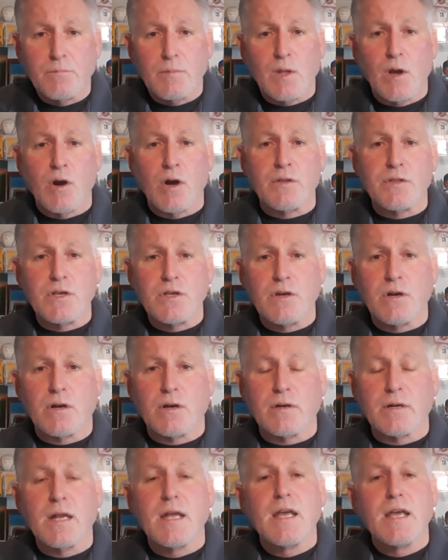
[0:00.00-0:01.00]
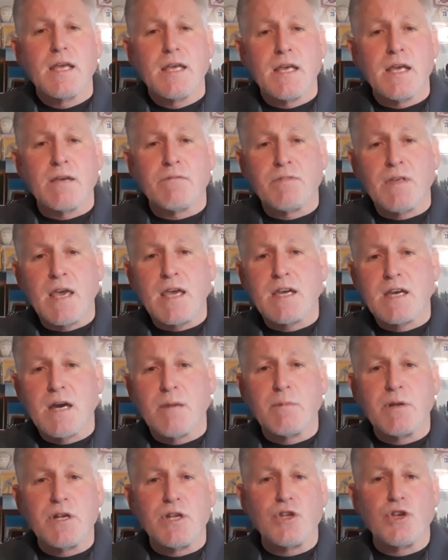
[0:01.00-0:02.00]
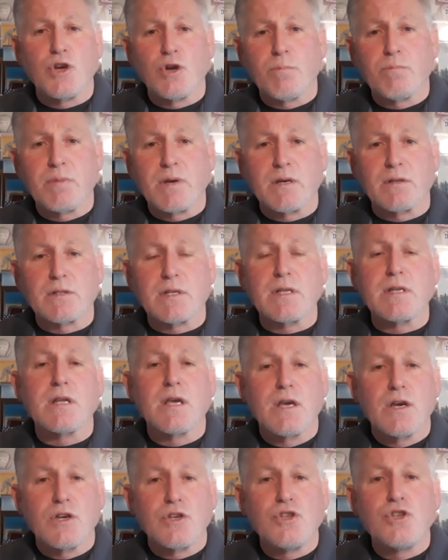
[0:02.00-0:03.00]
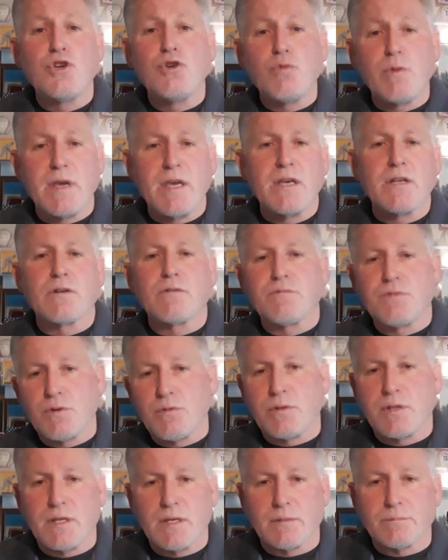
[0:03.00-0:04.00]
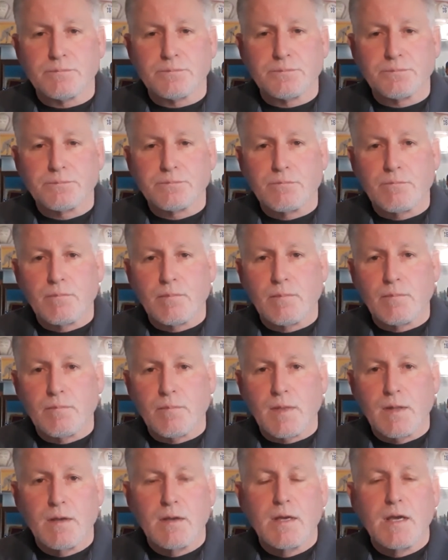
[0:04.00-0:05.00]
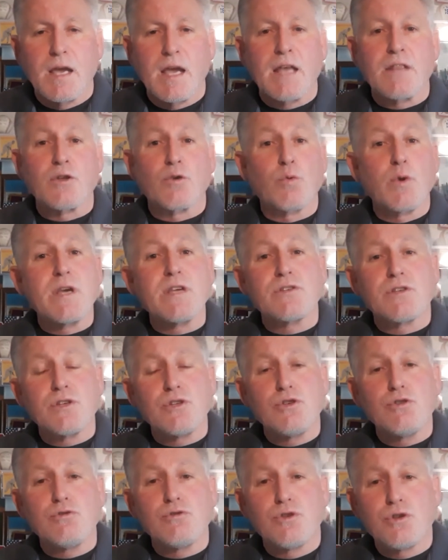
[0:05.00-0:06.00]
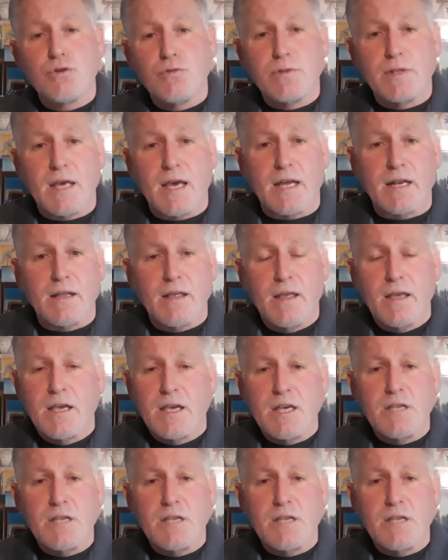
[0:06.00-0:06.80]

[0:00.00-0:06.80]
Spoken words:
on the yard. If they come into your building, you interview them. And the reason you do that is